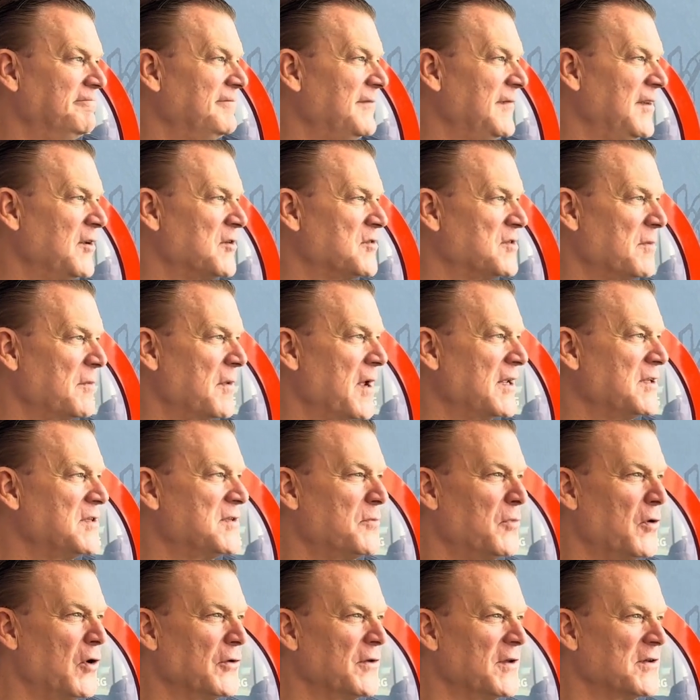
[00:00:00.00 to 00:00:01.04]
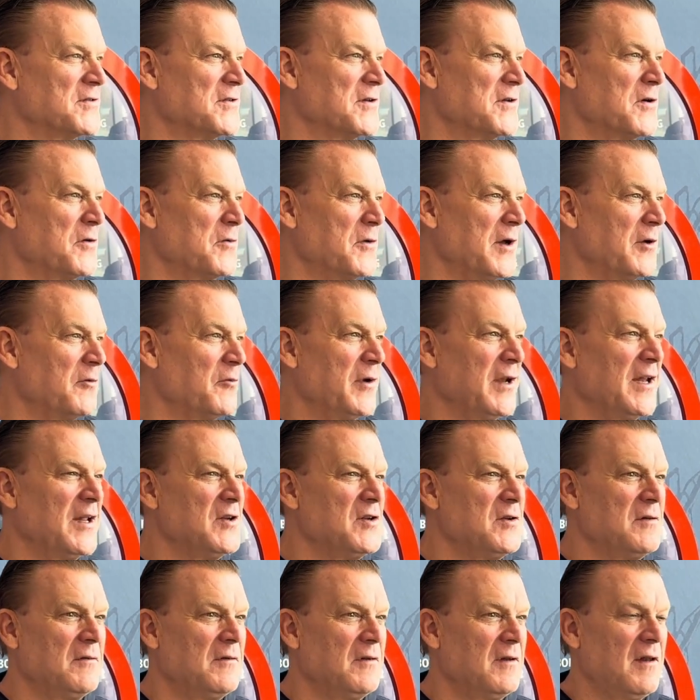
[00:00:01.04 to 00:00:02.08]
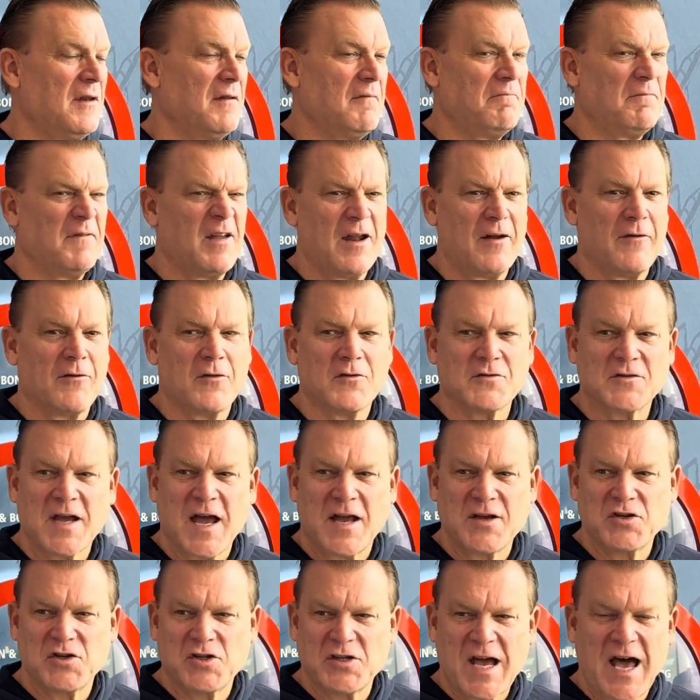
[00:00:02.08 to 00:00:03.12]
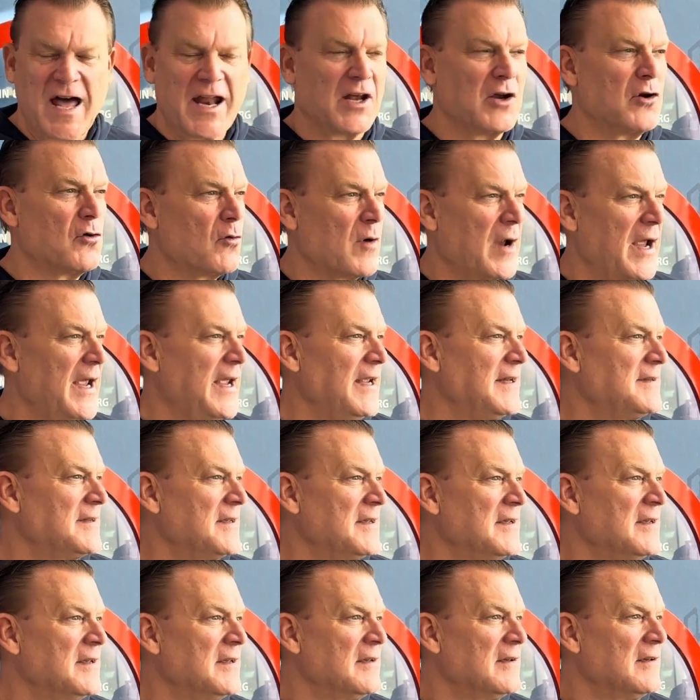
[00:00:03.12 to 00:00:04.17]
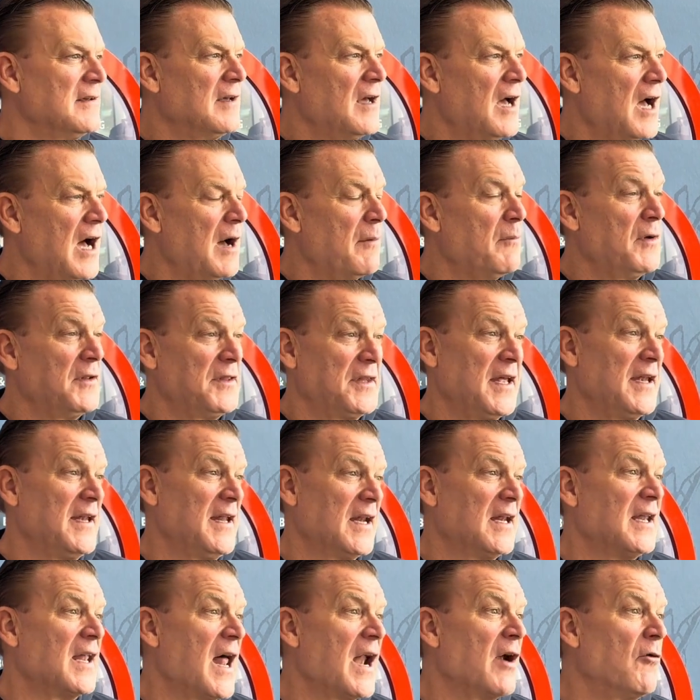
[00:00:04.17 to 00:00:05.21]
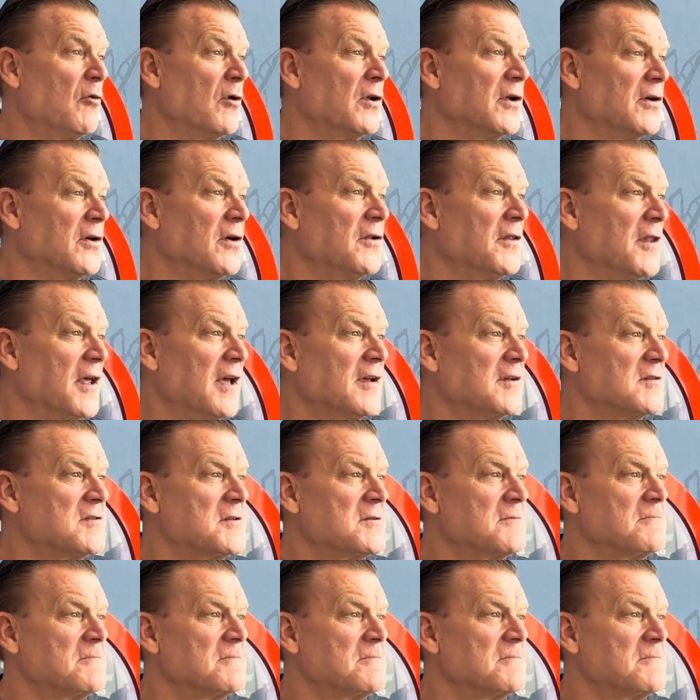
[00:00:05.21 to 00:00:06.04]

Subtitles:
You know, some nights the ball doesn't go in. None of those guys shot it great, but they did a lot of really good things.